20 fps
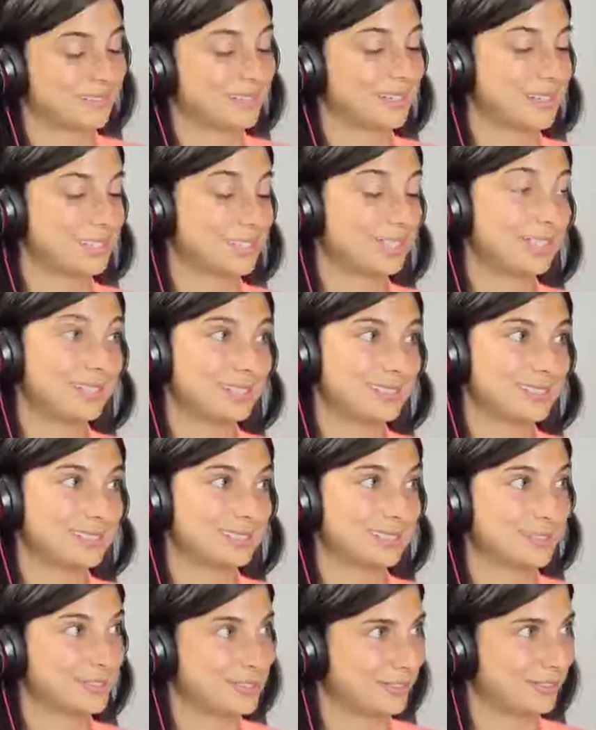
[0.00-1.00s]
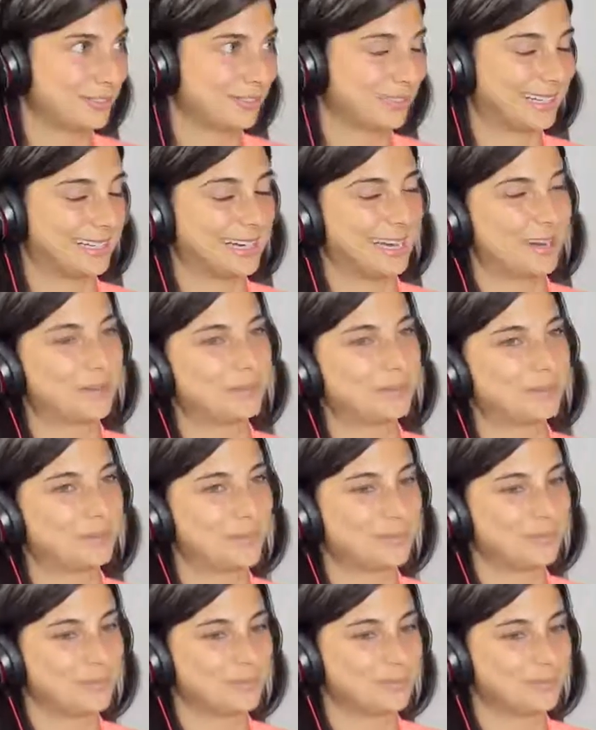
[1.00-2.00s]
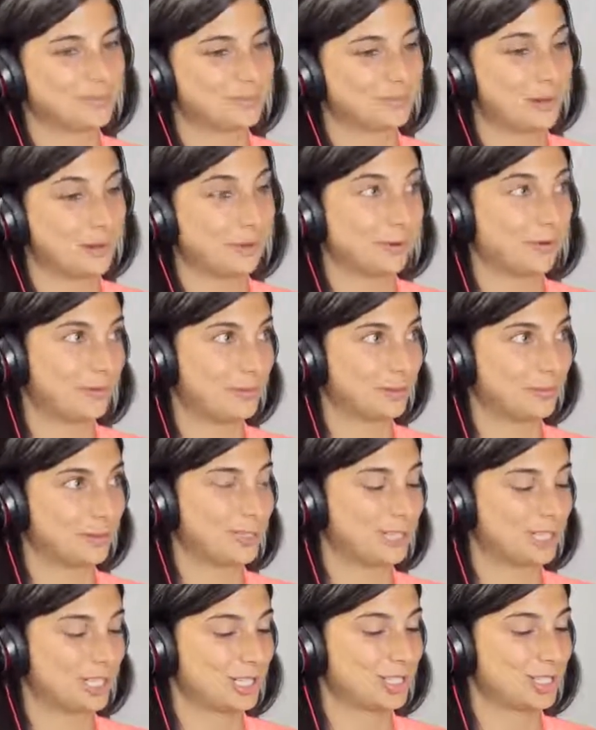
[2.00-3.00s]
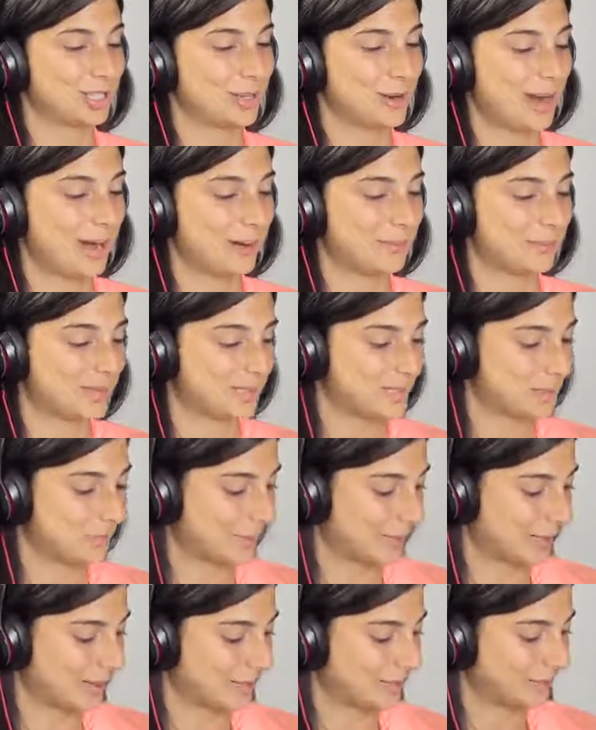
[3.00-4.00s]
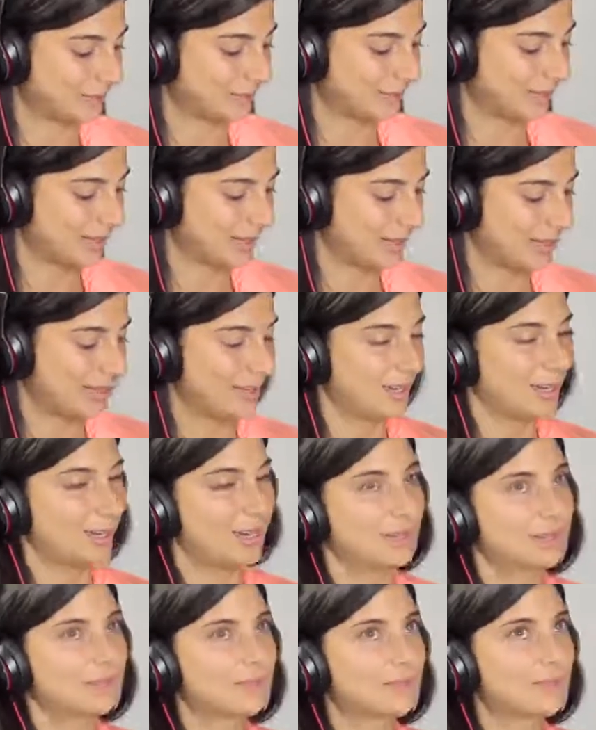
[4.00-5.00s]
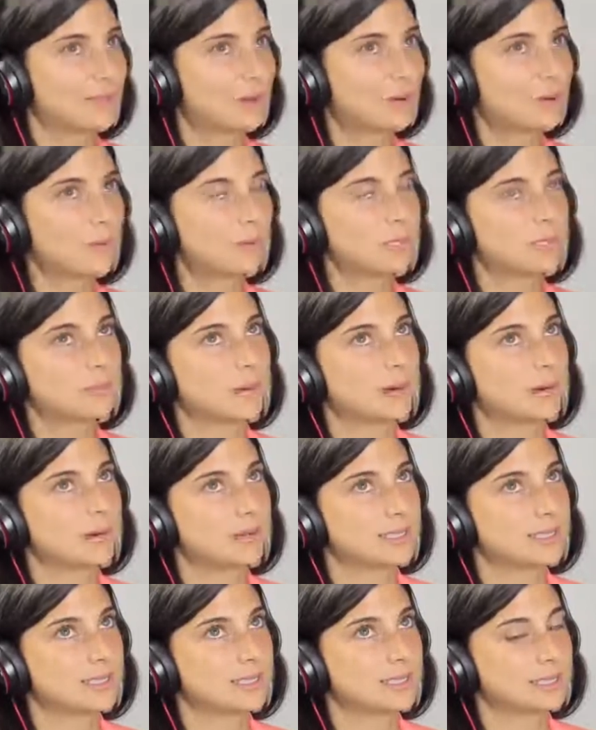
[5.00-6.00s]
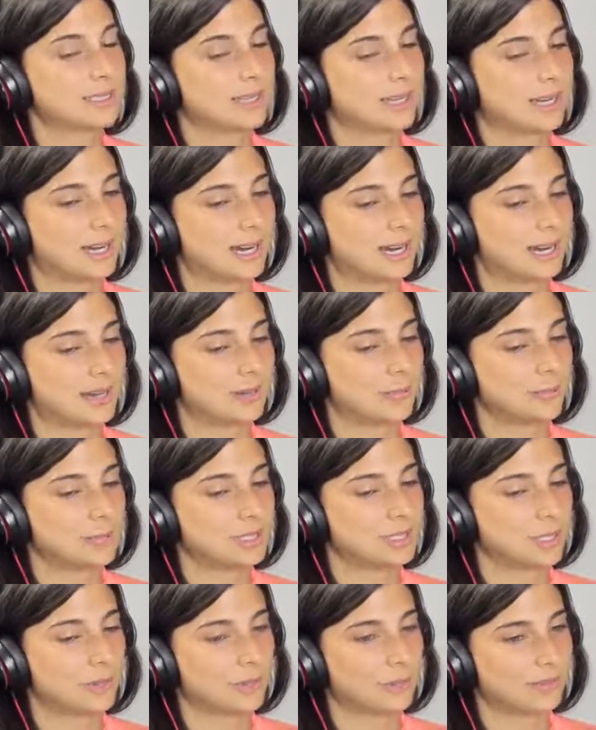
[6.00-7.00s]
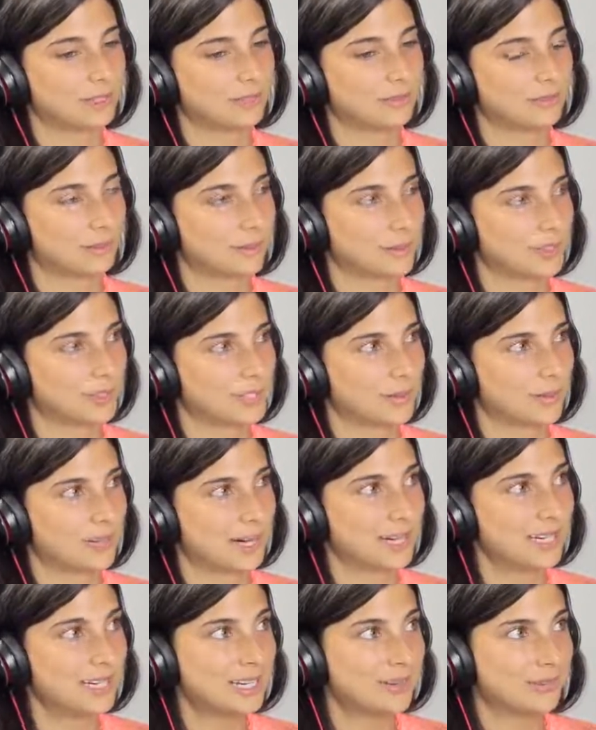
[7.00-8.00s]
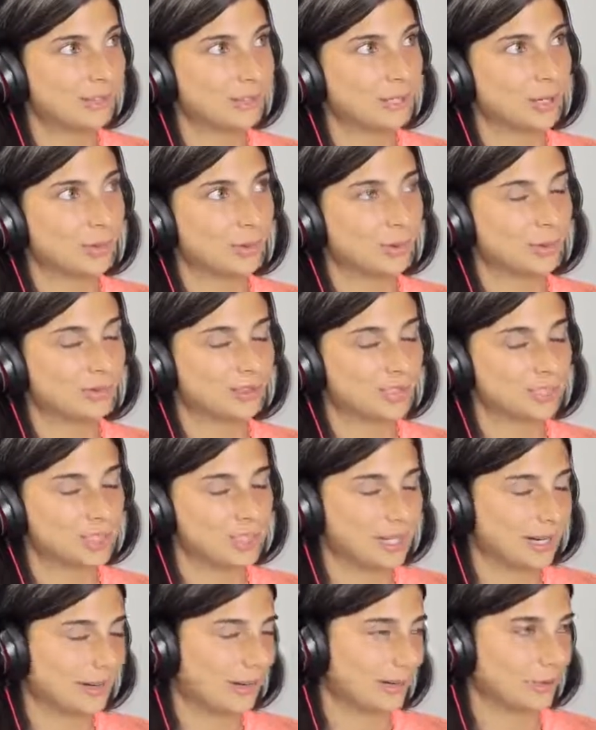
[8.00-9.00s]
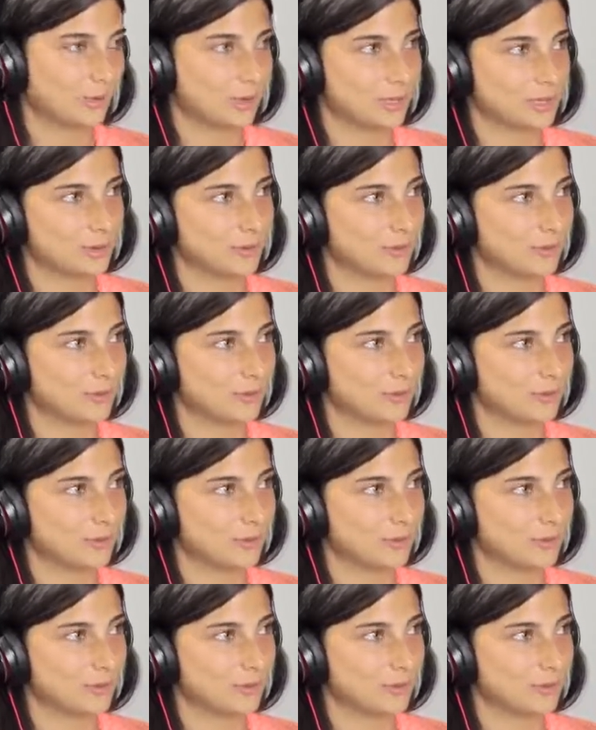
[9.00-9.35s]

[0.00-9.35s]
she eats a little differently now because my whole family's changed their habits. But the coolest part is I was totally averse to it. I didn't even know what vegetarian was or